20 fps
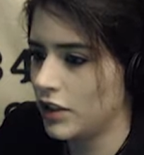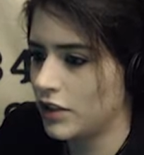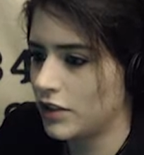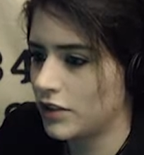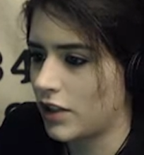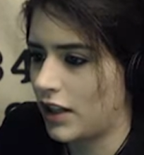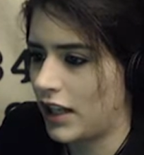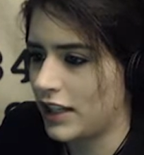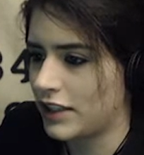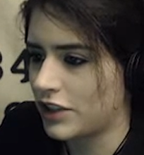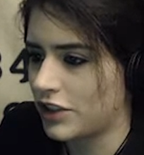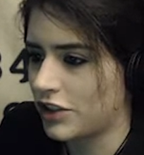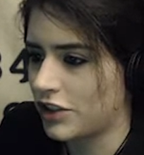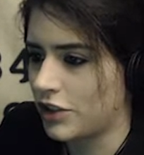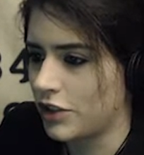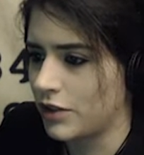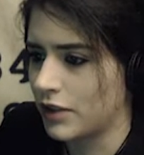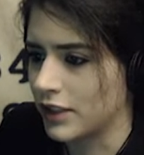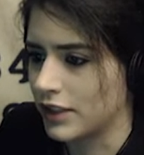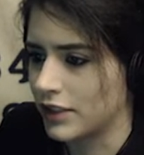So let us
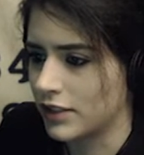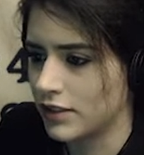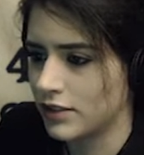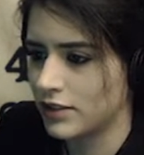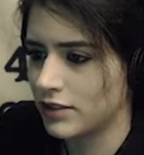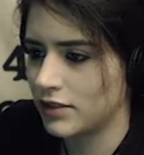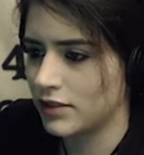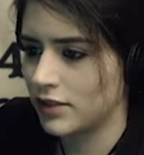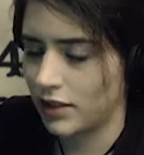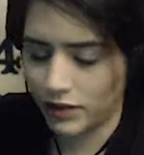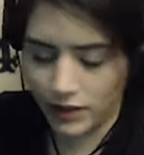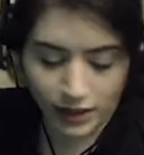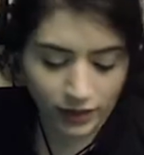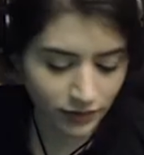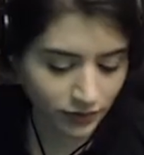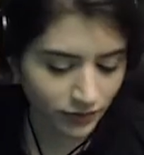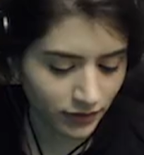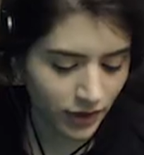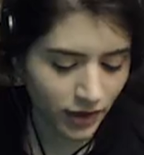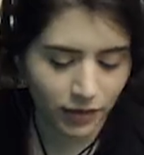do it. Oh god,
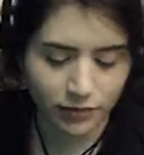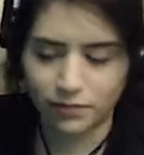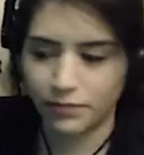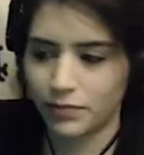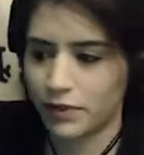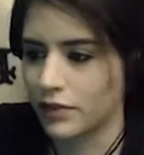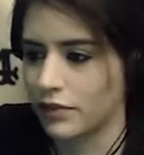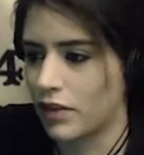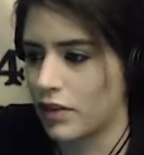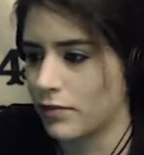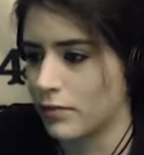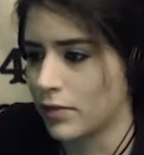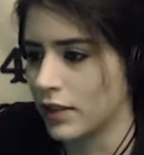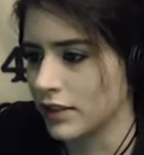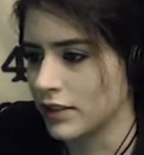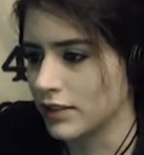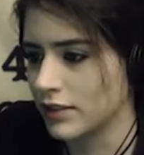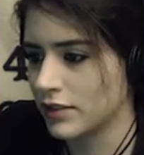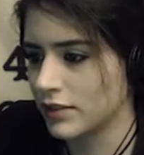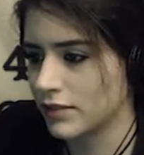I picked the wrong
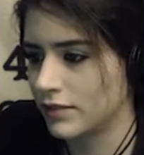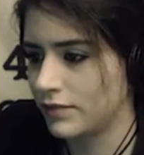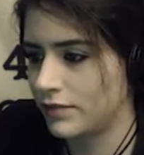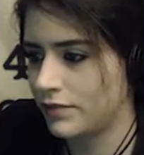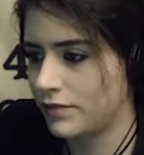buttons.